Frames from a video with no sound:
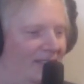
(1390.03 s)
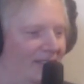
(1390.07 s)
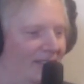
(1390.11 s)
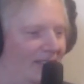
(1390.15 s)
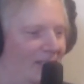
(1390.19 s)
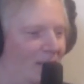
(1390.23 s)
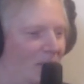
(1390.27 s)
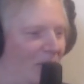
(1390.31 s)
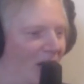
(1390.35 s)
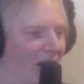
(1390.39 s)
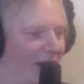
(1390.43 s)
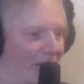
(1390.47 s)

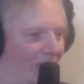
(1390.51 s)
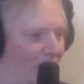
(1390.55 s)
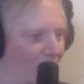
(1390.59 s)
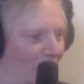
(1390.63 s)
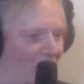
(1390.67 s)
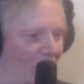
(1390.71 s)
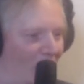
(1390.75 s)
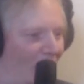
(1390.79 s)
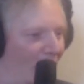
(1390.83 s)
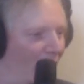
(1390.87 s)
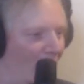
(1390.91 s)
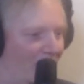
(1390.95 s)
Motley
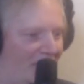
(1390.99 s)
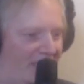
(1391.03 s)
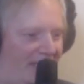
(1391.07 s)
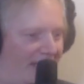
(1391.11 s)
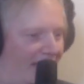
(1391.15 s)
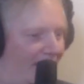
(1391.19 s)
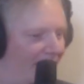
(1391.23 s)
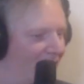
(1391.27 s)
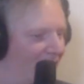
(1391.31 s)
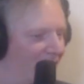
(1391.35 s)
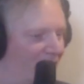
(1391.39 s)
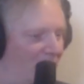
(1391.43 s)
Crue always
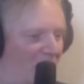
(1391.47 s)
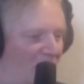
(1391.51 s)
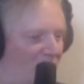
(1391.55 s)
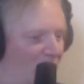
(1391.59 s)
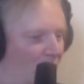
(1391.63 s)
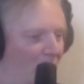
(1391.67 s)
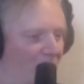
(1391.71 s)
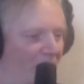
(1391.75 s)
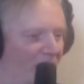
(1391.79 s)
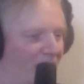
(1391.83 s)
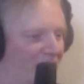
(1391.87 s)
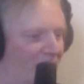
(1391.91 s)
had a
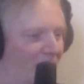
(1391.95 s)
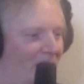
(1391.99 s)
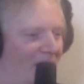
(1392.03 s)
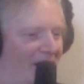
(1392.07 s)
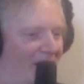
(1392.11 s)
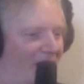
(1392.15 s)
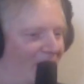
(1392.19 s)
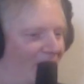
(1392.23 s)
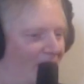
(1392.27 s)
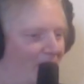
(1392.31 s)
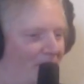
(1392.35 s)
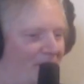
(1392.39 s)
special place in
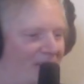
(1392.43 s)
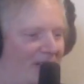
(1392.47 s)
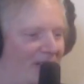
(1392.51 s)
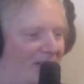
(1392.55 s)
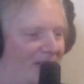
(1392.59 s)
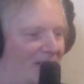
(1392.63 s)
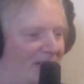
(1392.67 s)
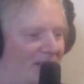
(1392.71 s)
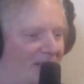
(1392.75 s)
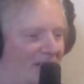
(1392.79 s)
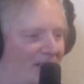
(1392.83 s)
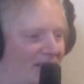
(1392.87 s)
my heart
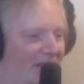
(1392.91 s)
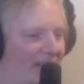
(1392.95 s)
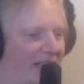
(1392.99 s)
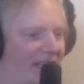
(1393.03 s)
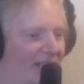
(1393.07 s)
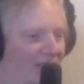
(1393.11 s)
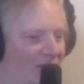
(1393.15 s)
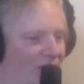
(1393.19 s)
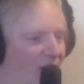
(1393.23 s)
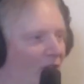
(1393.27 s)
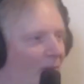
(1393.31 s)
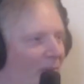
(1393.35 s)
because
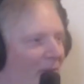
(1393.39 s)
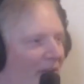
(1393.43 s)
they turned